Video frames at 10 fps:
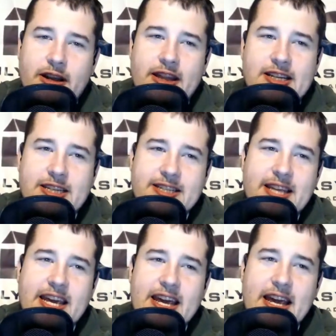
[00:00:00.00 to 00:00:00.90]
This is
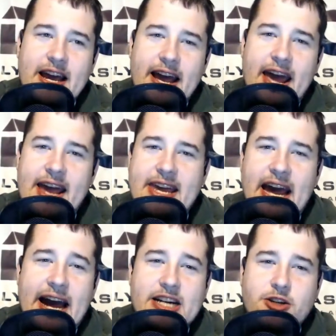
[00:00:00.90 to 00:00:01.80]
the a
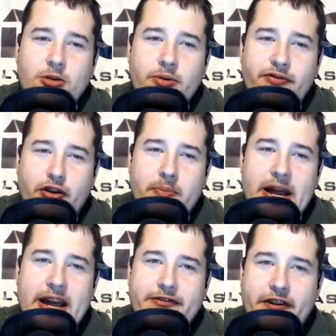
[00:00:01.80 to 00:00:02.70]
cash group for
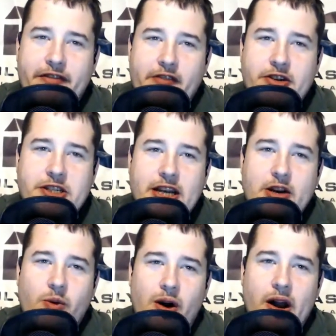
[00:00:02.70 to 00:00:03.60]
me if I've ever
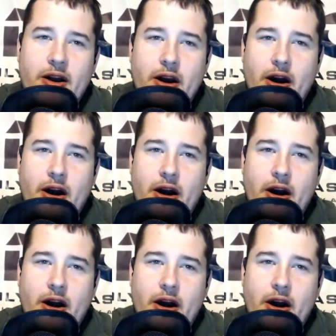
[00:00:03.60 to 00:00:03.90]
seen one.